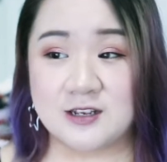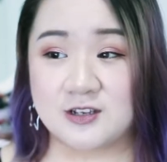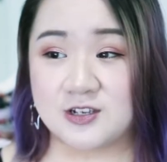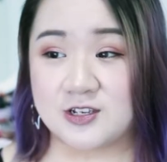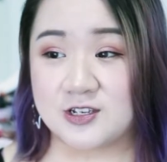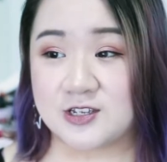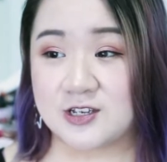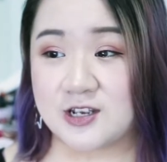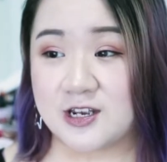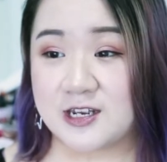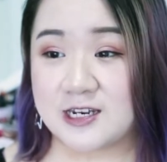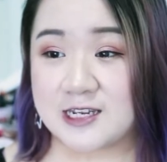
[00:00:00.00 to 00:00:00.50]

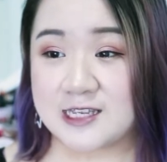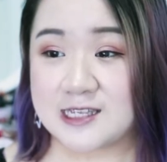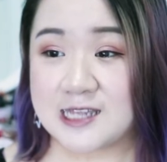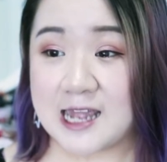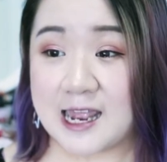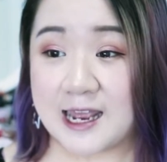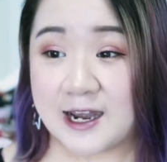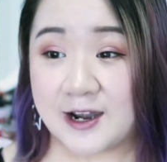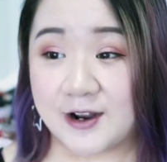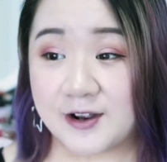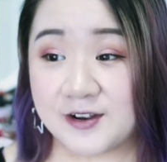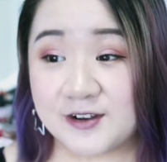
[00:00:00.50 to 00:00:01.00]
just going to
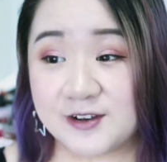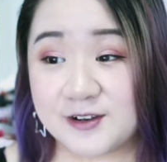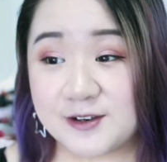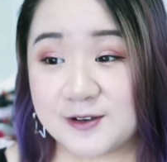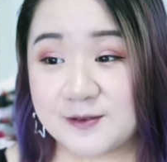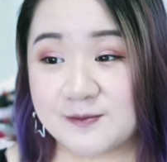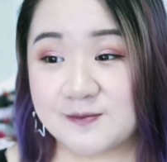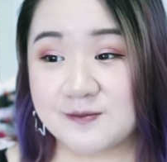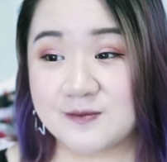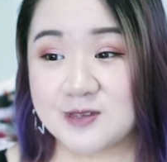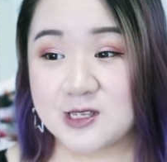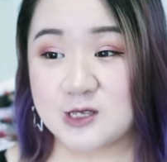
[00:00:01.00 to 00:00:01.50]
stay at
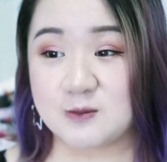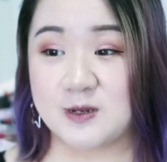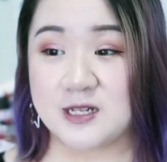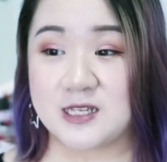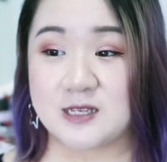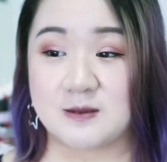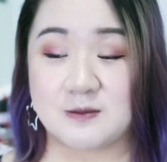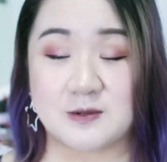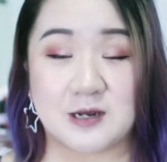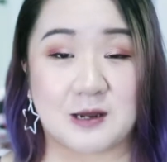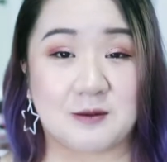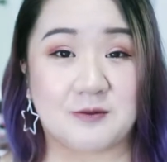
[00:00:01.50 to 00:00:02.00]
home,
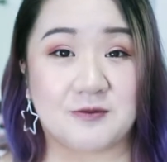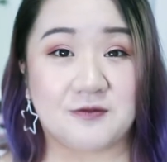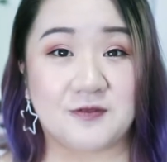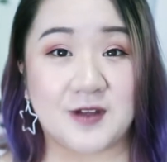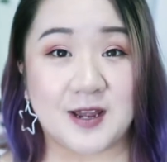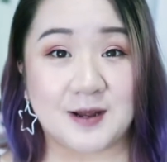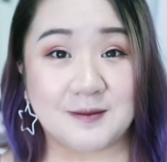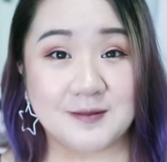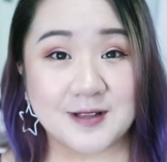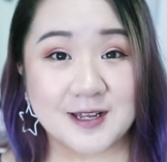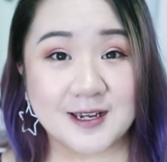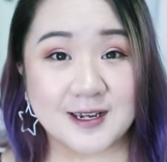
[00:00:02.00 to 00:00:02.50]
spend some time with
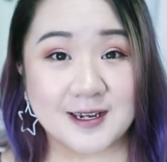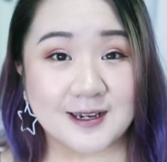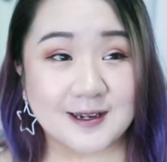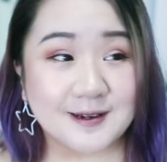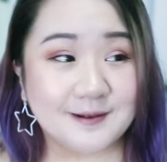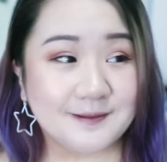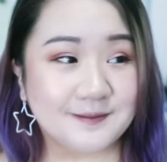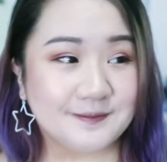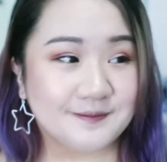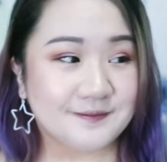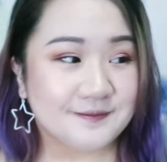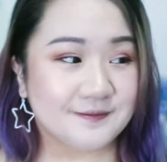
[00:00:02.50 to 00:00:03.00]

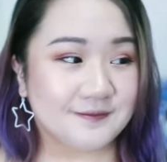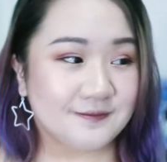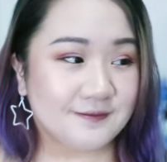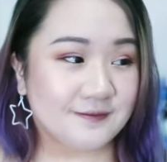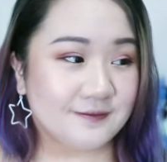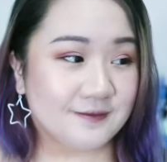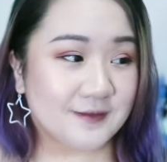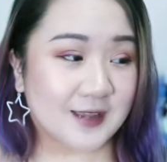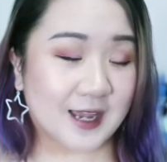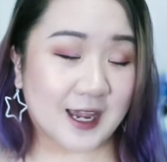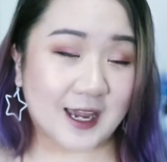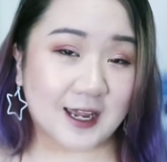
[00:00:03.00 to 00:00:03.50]
family,
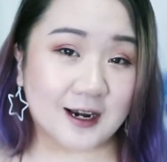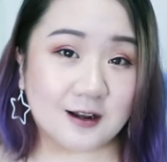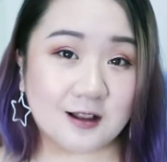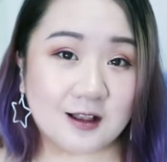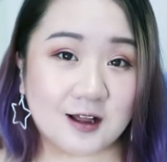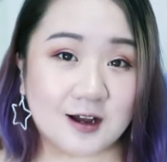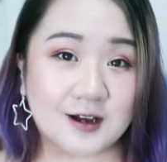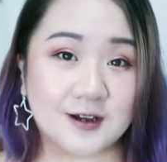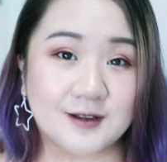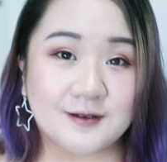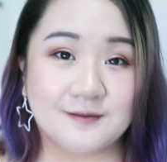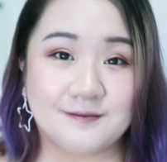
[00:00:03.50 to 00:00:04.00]
eat a
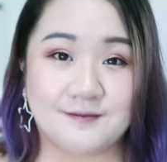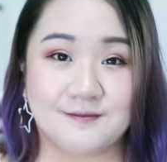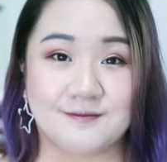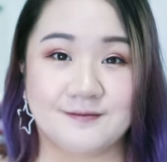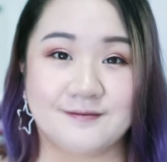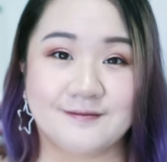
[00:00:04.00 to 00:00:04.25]
lot.